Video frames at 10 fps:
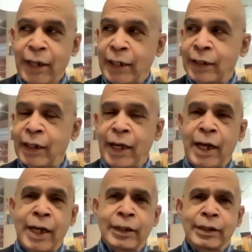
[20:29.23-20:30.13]
And
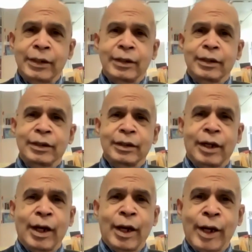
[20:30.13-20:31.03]
then,
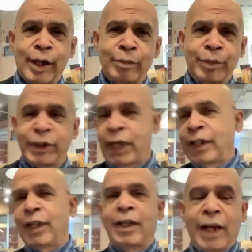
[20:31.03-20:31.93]
but they
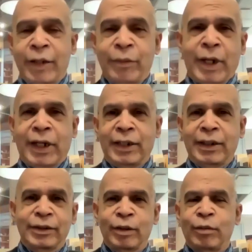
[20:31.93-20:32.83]
did it anyway.
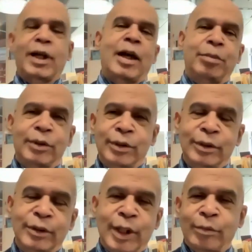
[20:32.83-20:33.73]
So what happened to
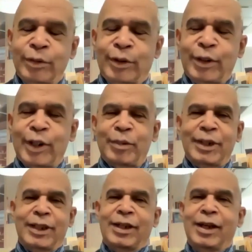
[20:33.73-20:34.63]
the
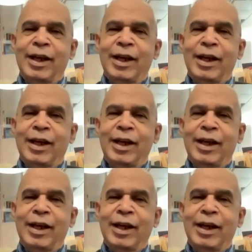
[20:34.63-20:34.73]
self-determination?